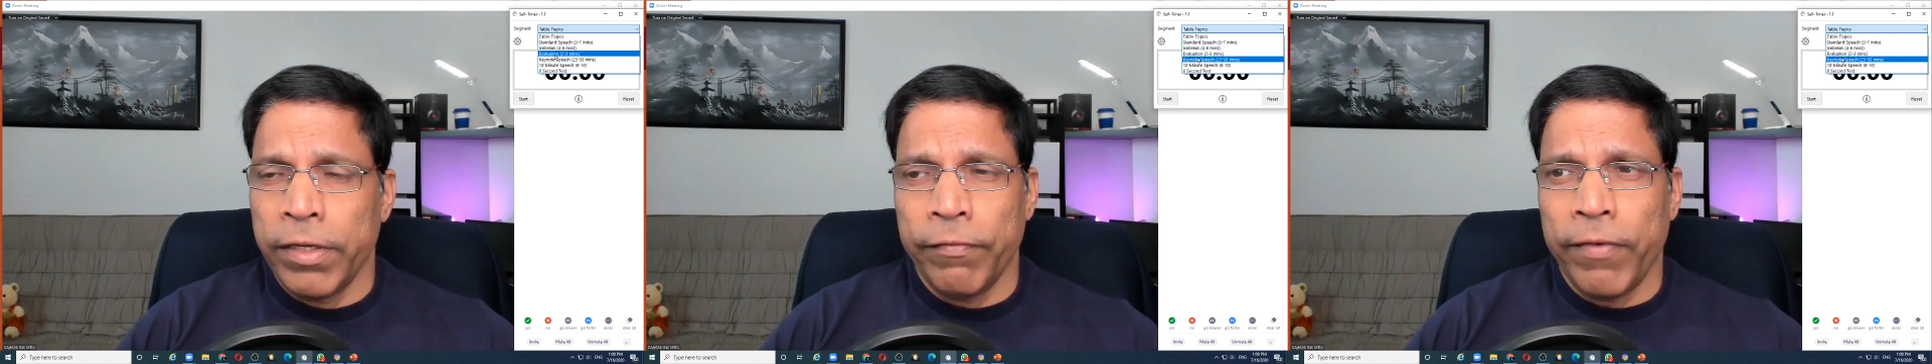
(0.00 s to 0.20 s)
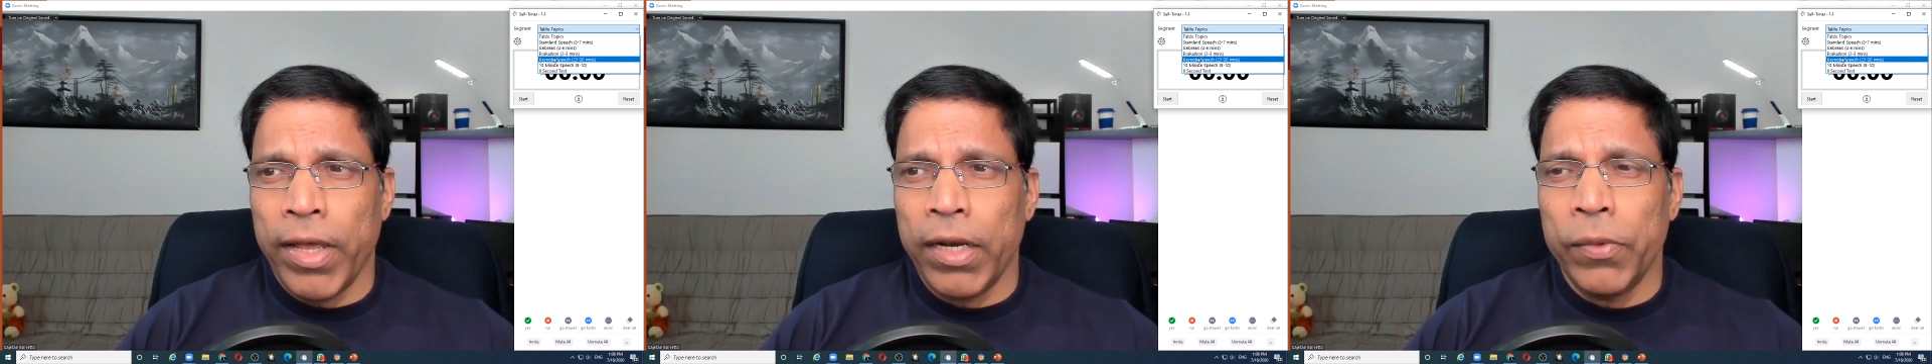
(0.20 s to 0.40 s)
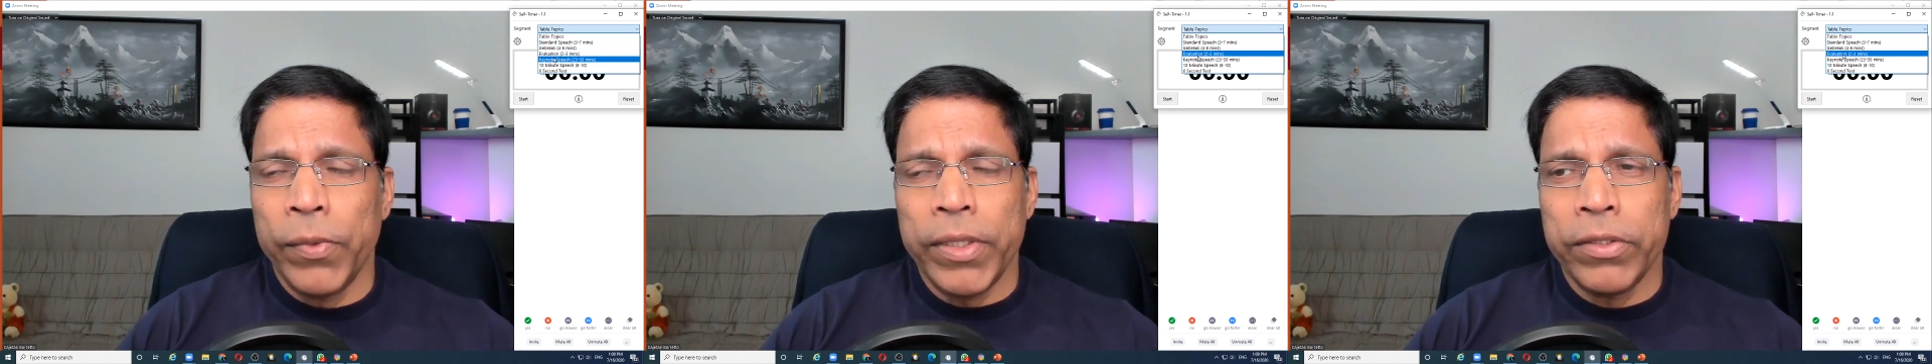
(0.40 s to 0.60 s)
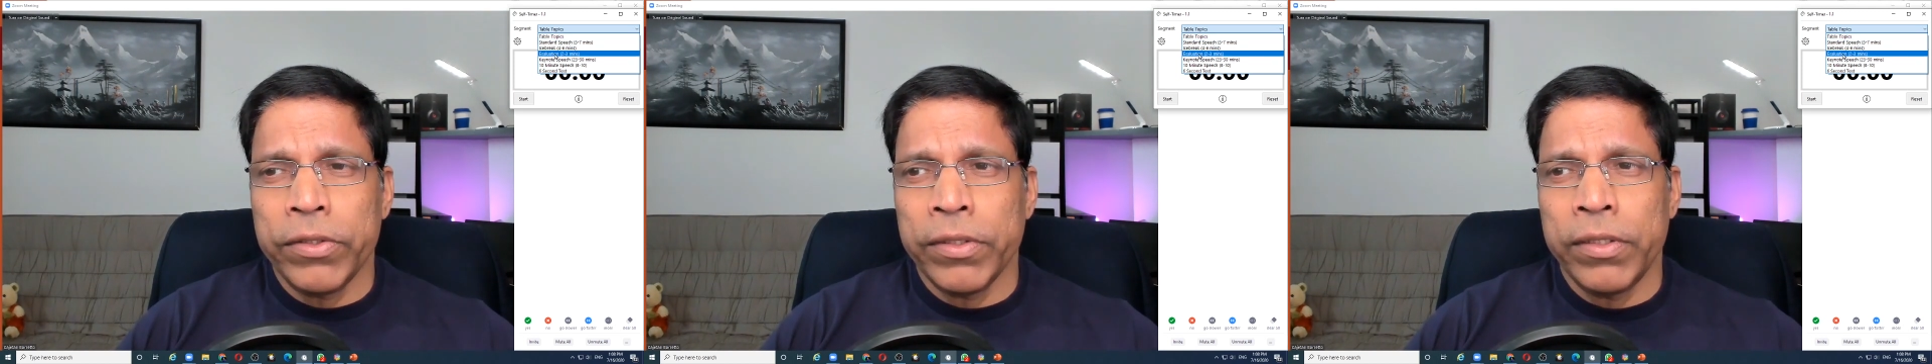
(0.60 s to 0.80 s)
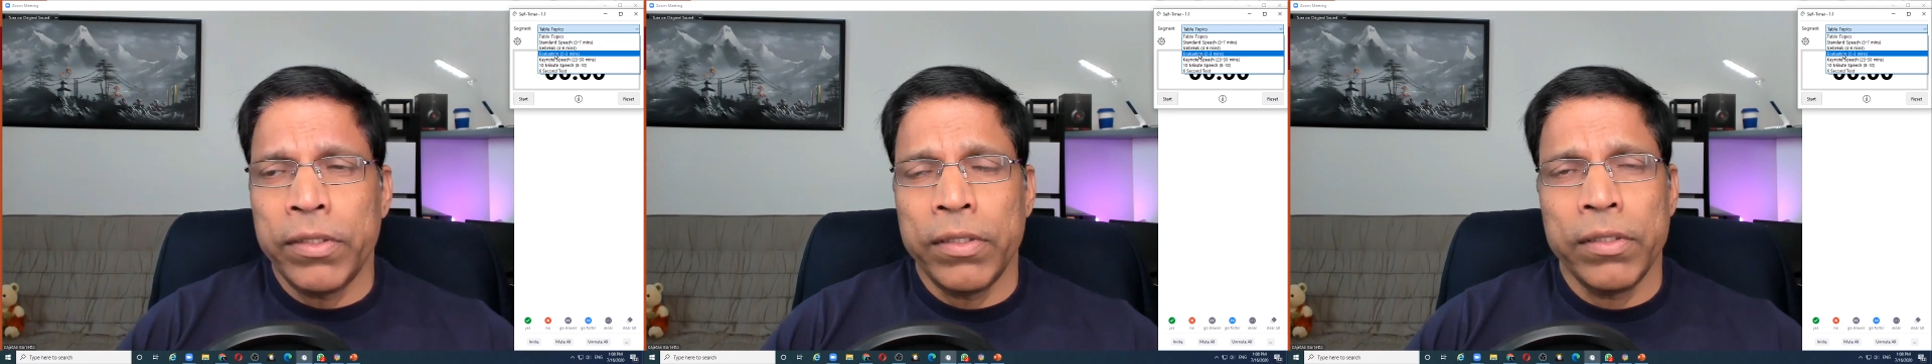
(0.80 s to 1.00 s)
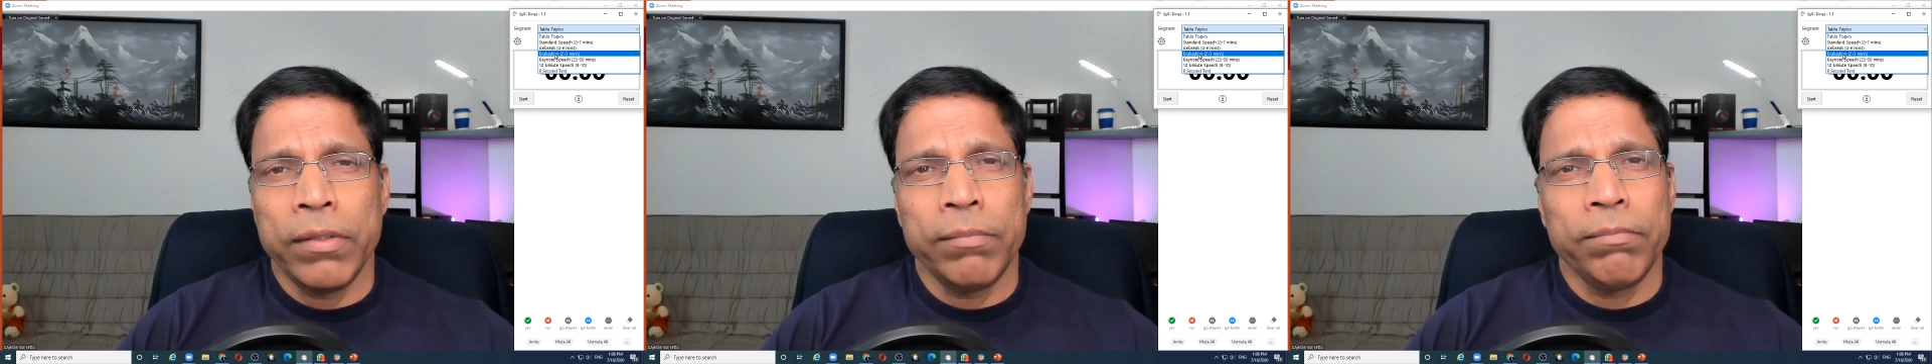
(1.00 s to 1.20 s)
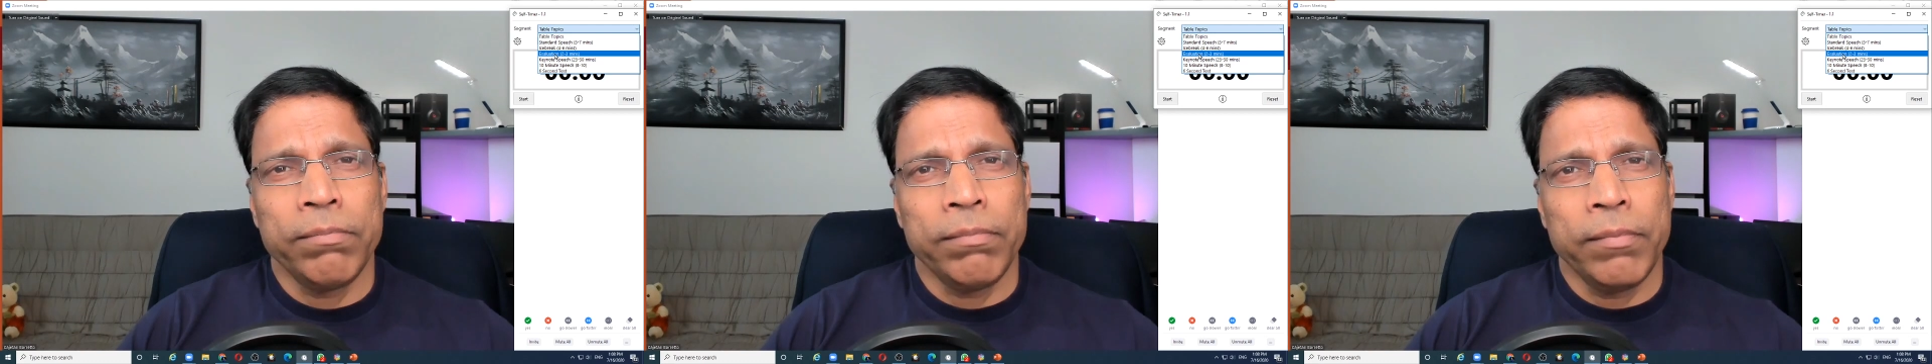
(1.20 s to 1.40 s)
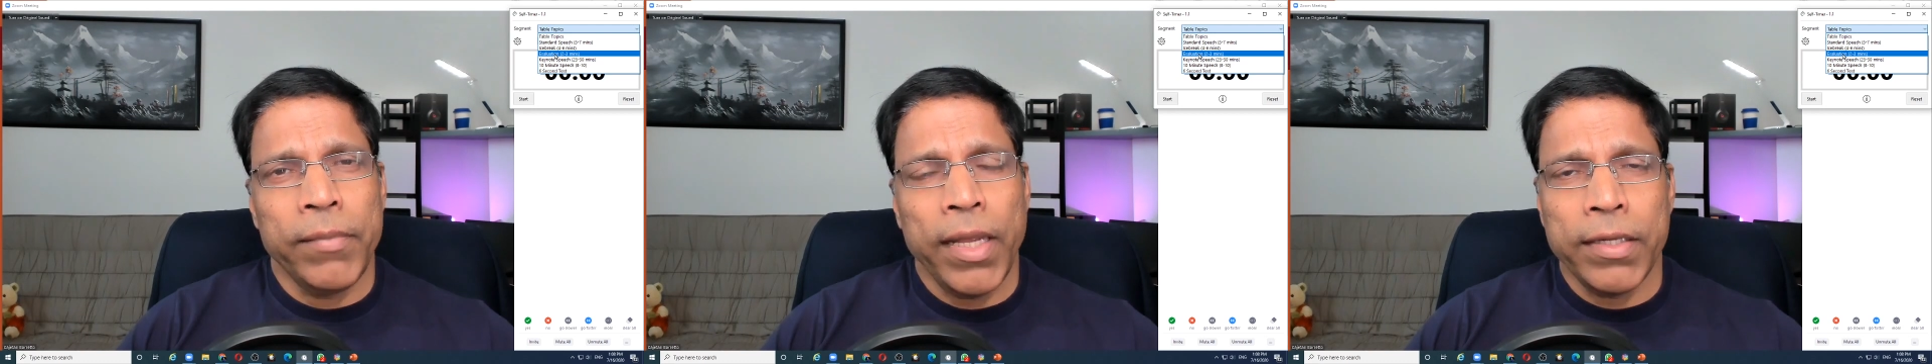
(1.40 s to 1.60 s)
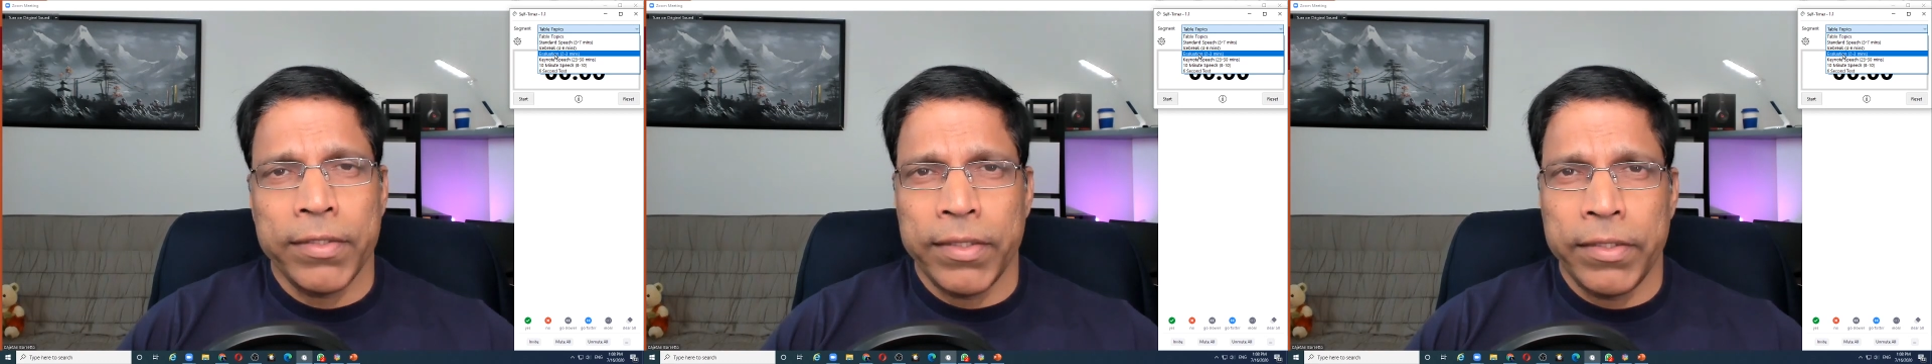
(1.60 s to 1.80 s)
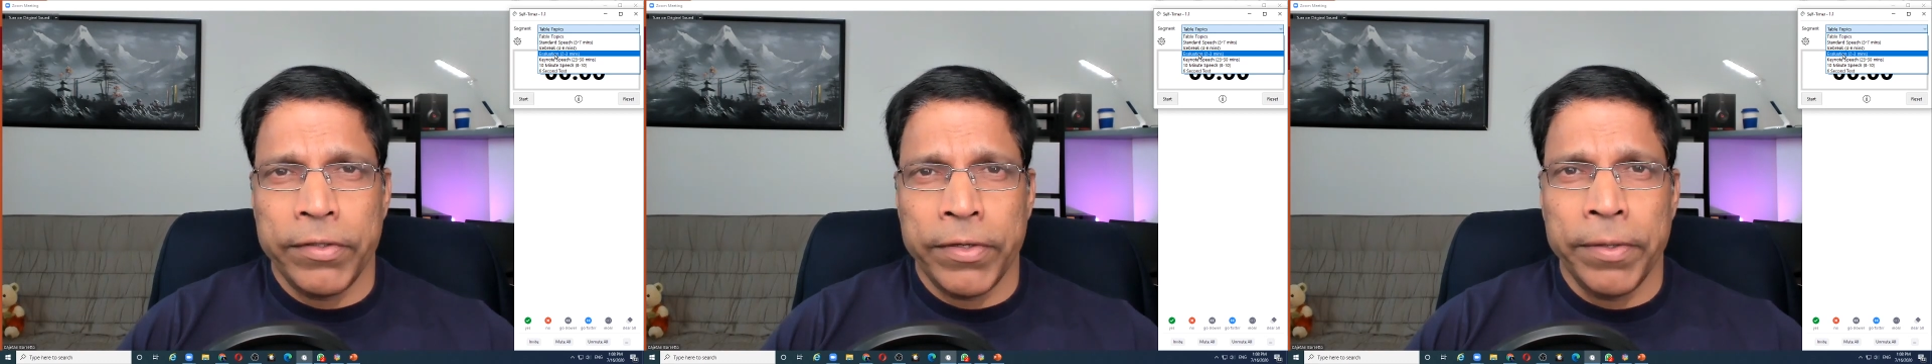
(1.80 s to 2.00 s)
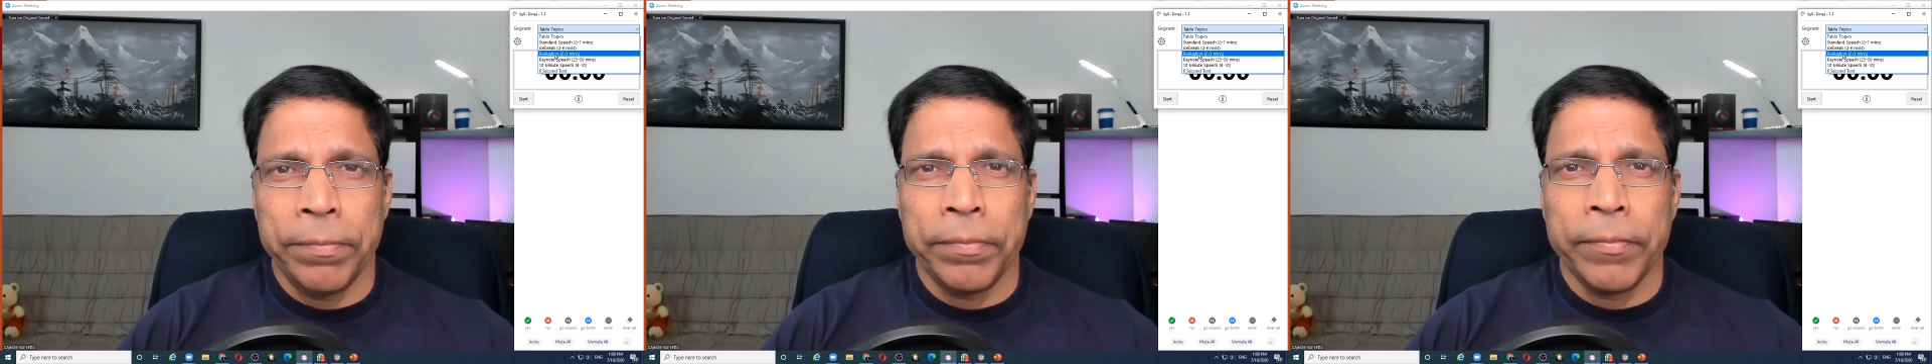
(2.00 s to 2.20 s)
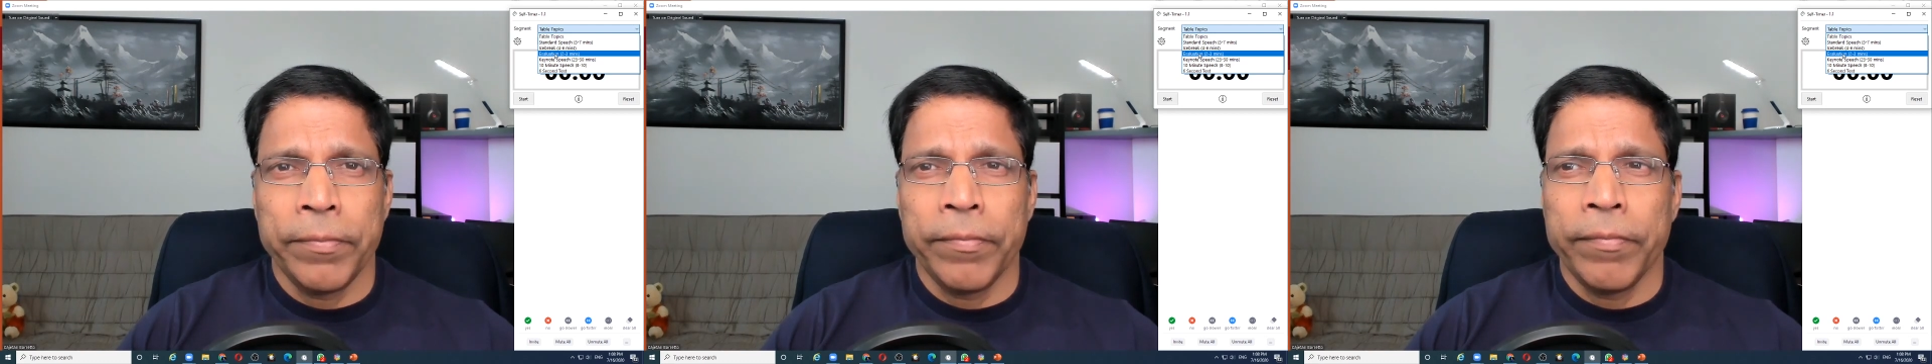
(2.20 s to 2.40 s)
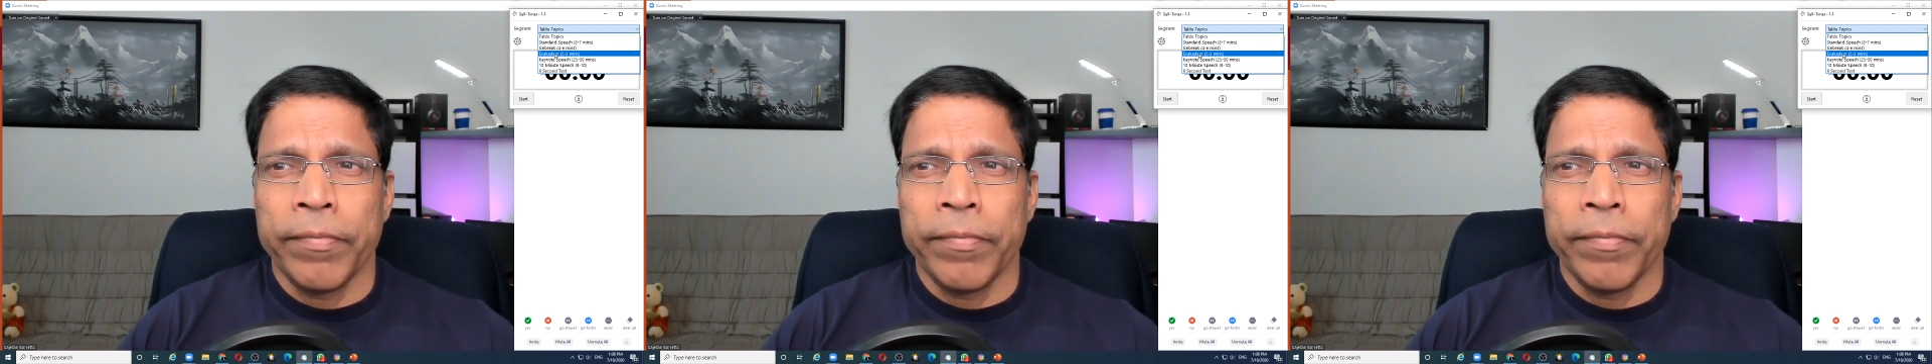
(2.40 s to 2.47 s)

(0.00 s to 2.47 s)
evaluation, et cetera.